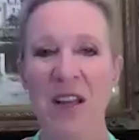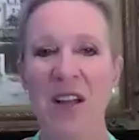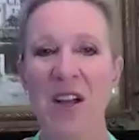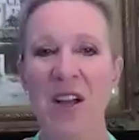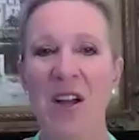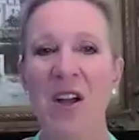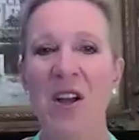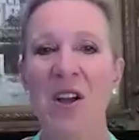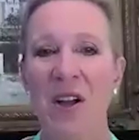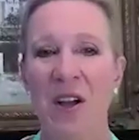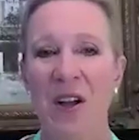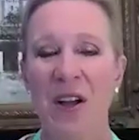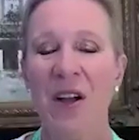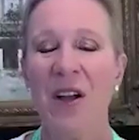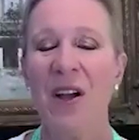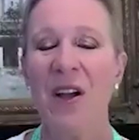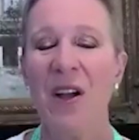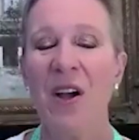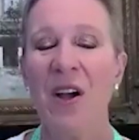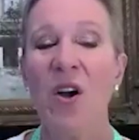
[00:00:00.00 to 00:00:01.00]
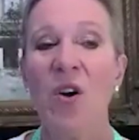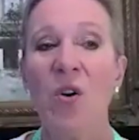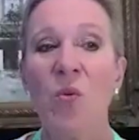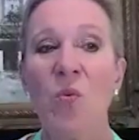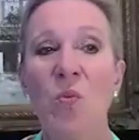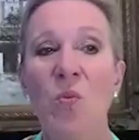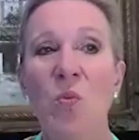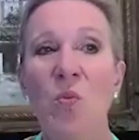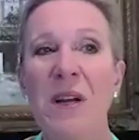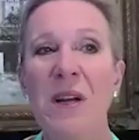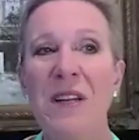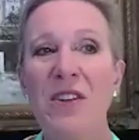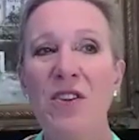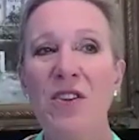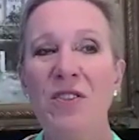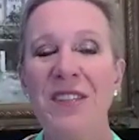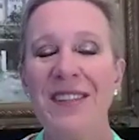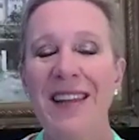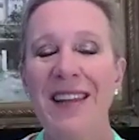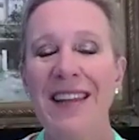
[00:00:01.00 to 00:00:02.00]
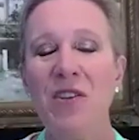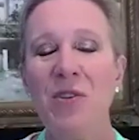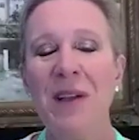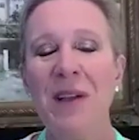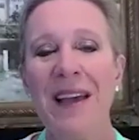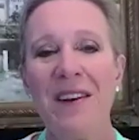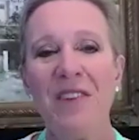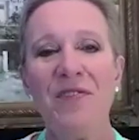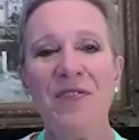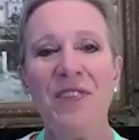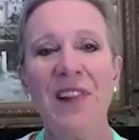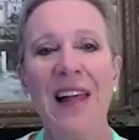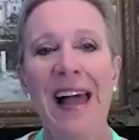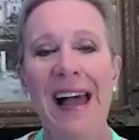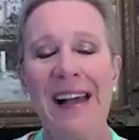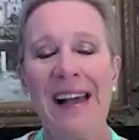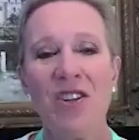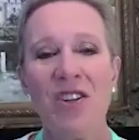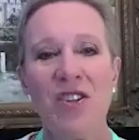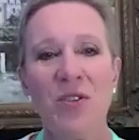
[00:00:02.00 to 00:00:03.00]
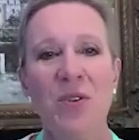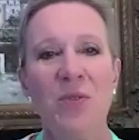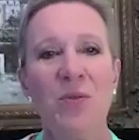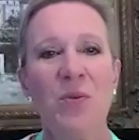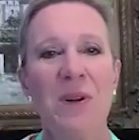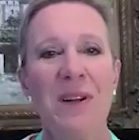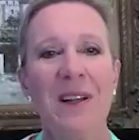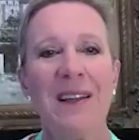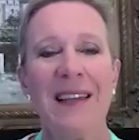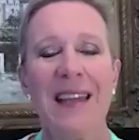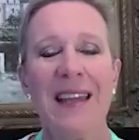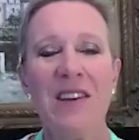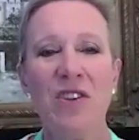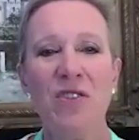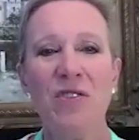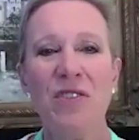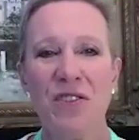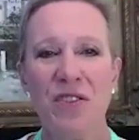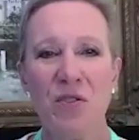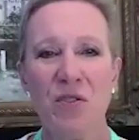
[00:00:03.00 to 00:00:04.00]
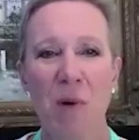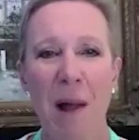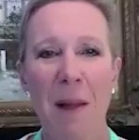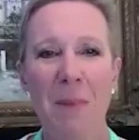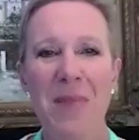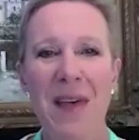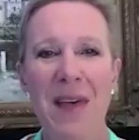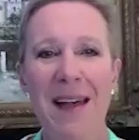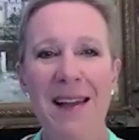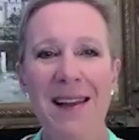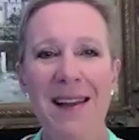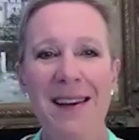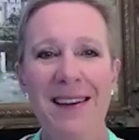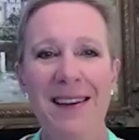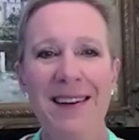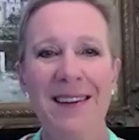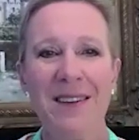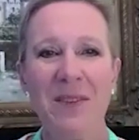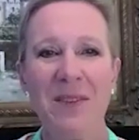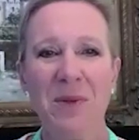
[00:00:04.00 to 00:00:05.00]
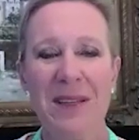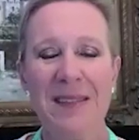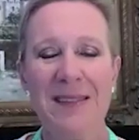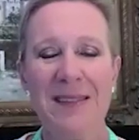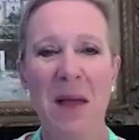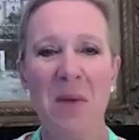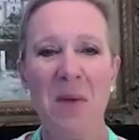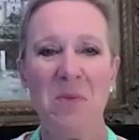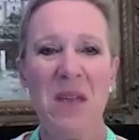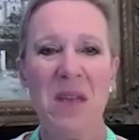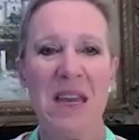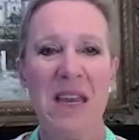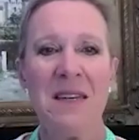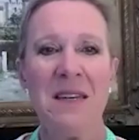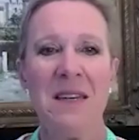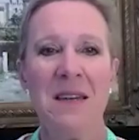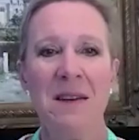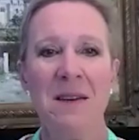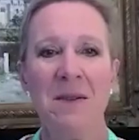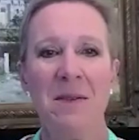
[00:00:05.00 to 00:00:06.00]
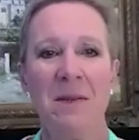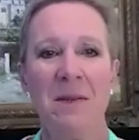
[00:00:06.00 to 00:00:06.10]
To run organizations. When you say you get a flash, what can you describe that? What does that mean? Well,